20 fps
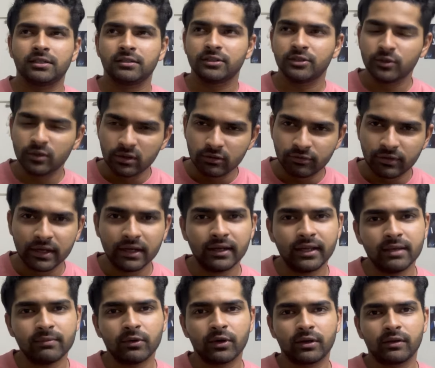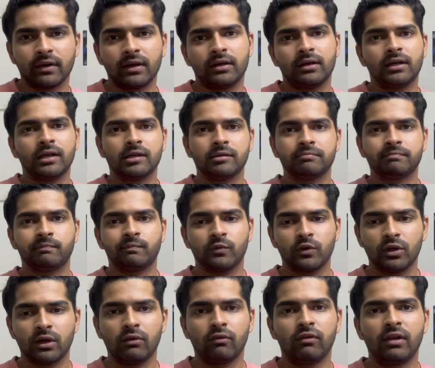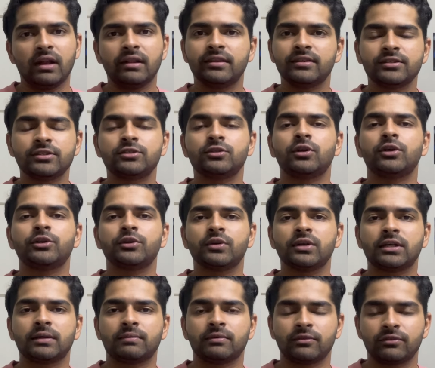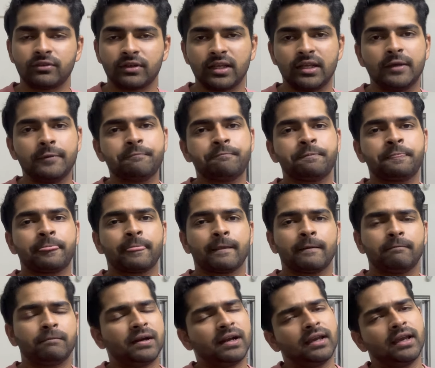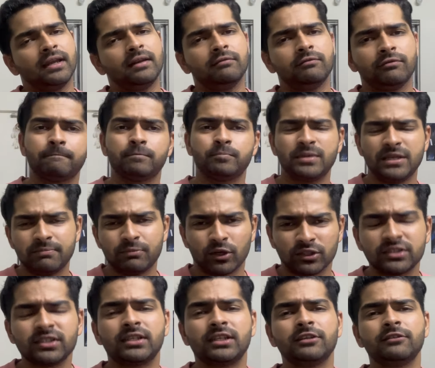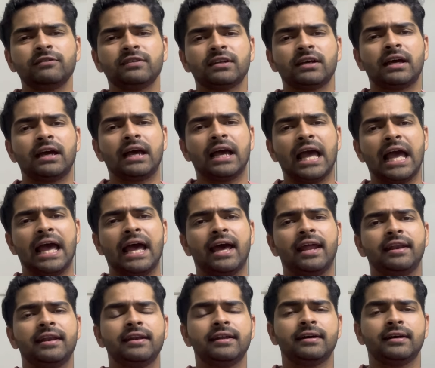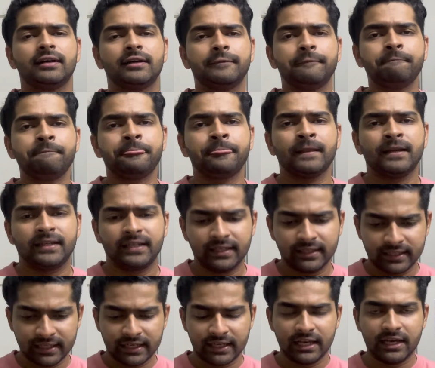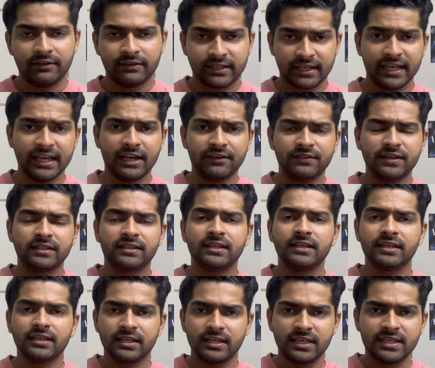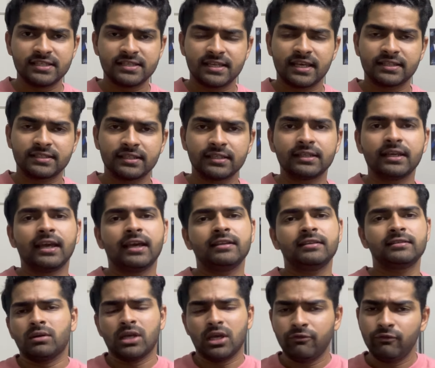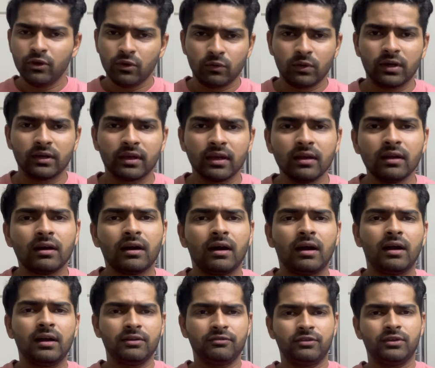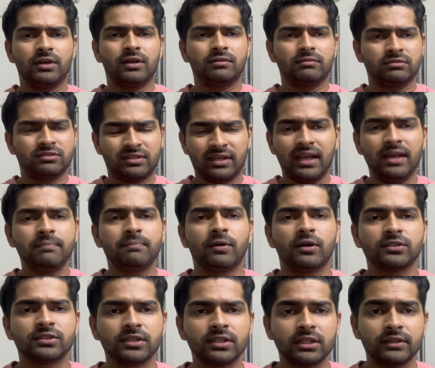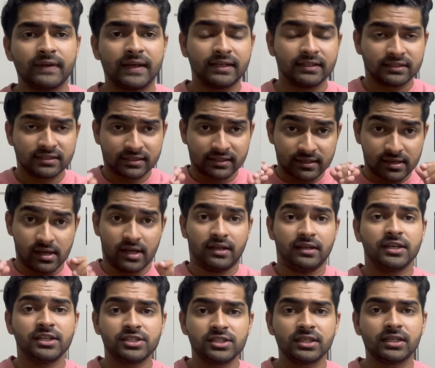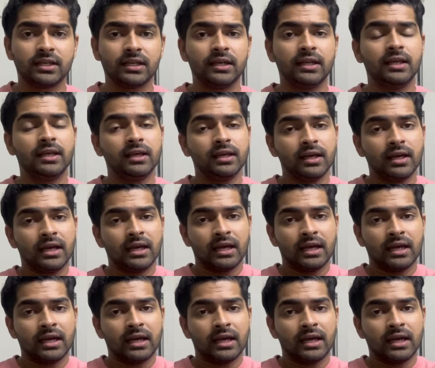you will feel demotivated, you will feel this is not your cup of tea. But again, be positive and take everything easy as it gets. If you're working hard, if you're staying positive and strategically